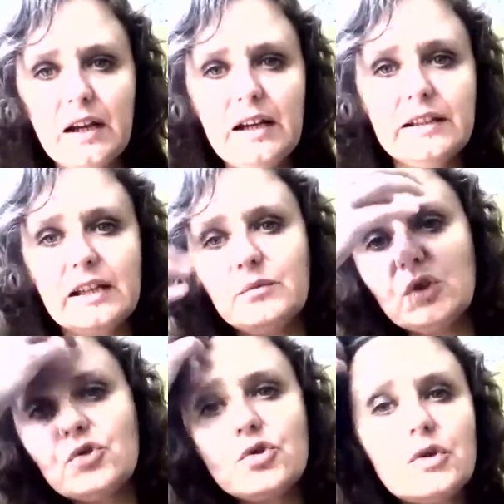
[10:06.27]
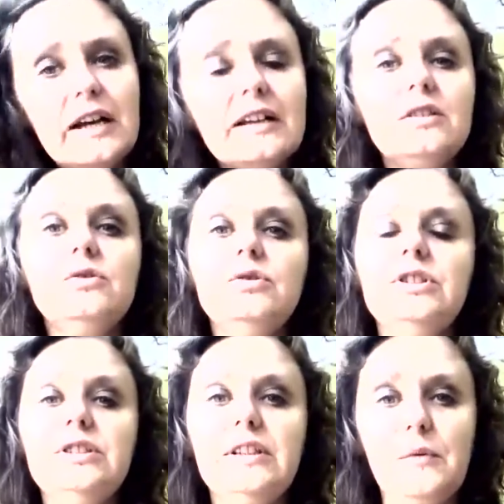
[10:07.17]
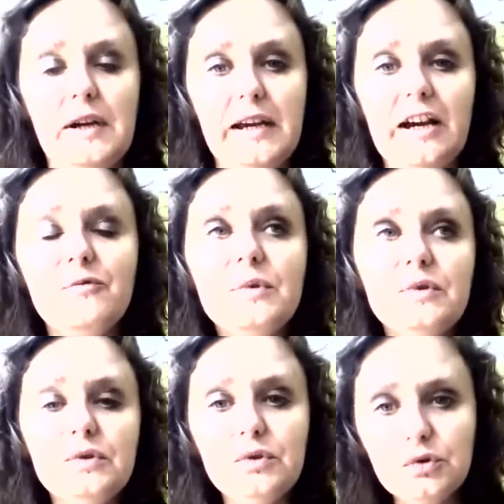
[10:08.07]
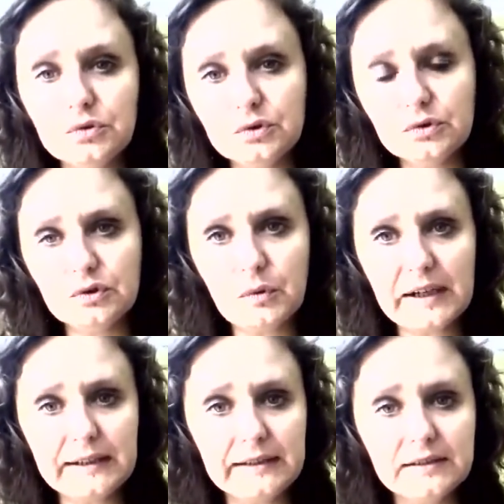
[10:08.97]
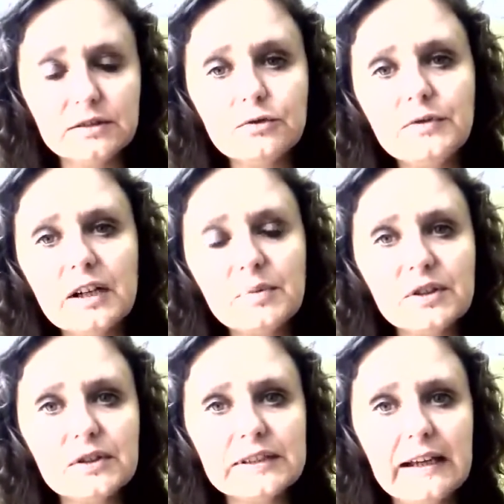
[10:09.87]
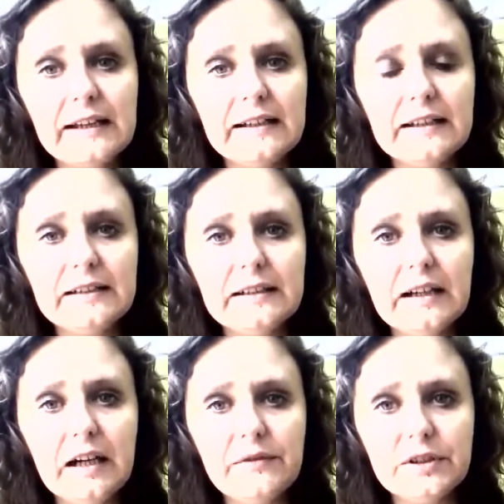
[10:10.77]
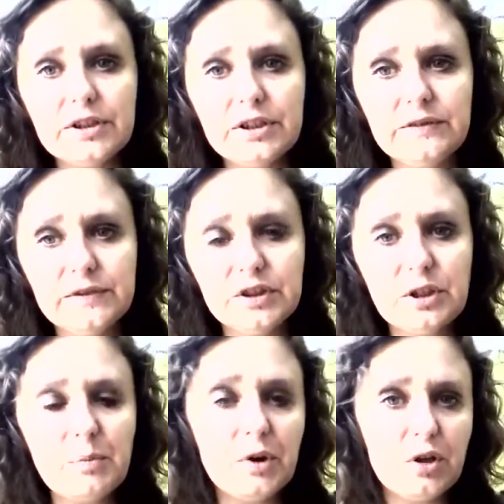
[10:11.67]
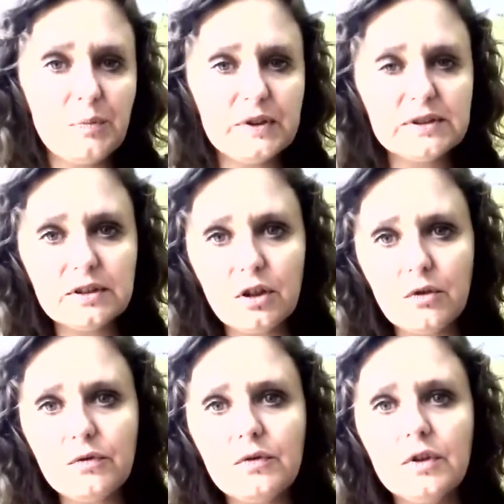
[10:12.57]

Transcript: And I'm not sure I can do it the way I've been working so far, because I've achieved the purpose of